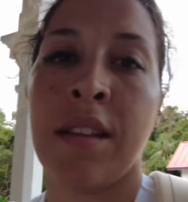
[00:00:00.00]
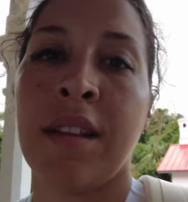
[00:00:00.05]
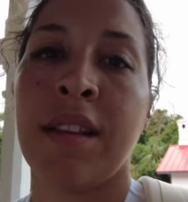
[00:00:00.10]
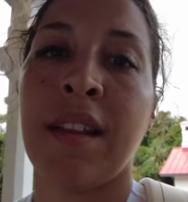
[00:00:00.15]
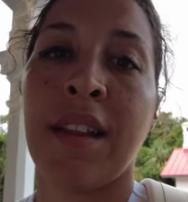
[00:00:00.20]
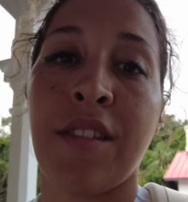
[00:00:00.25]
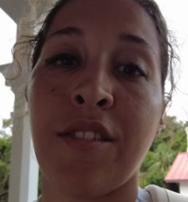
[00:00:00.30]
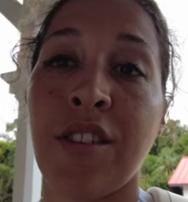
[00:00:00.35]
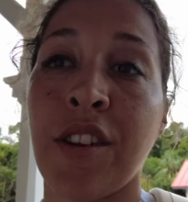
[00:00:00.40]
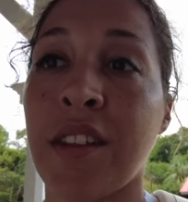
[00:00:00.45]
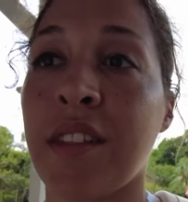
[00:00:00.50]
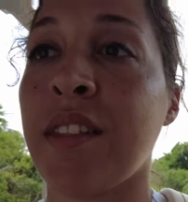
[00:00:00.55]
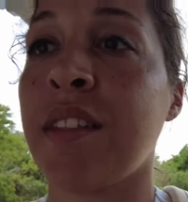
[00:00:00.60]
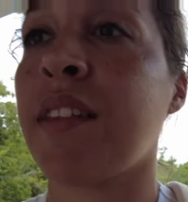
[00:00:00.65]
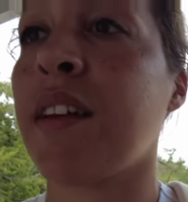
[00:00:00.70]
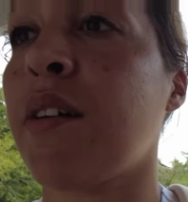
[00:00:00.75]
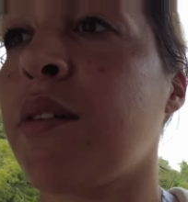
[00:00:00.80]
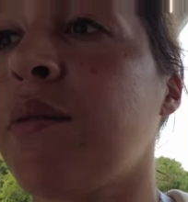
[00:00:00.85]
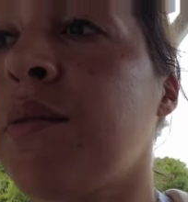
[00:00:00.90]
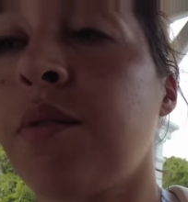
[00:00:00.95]
Let's check
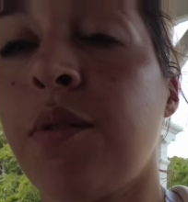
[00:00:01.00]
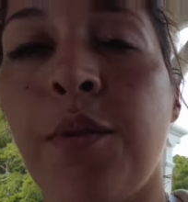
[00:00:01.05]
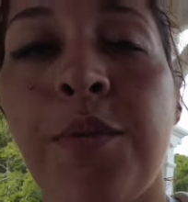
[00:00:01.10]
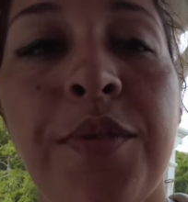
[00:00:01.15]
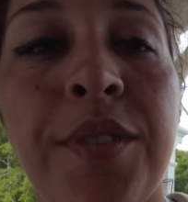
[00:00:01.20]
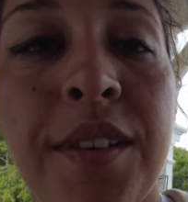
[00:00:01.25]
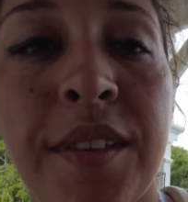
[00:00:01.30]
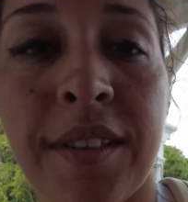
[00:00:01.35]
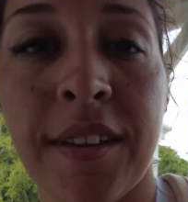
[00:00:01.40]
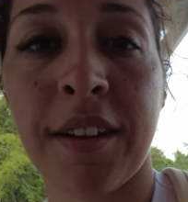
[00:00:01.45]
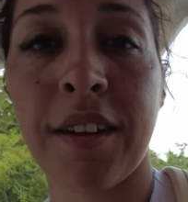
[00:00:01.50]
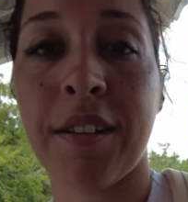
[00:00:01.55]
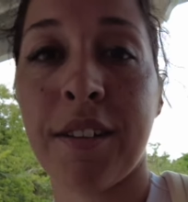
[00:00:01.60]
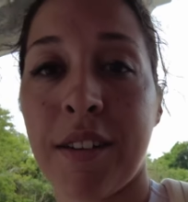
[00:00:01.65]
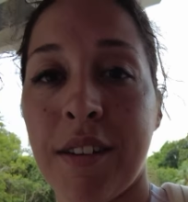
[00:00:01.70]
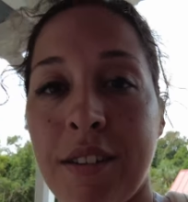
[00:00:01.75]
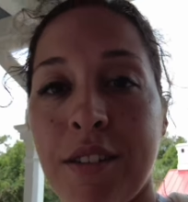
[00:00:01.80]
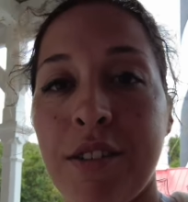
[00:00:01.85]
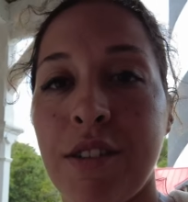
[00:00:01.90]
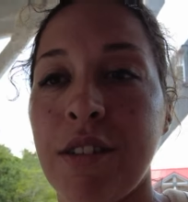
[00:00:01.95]
this out. Hopefully it's air
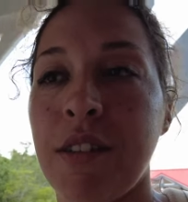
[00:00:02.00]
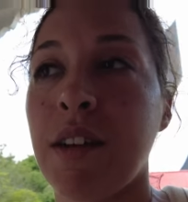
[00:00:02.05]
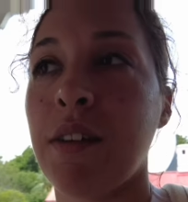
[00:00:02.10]
conditioned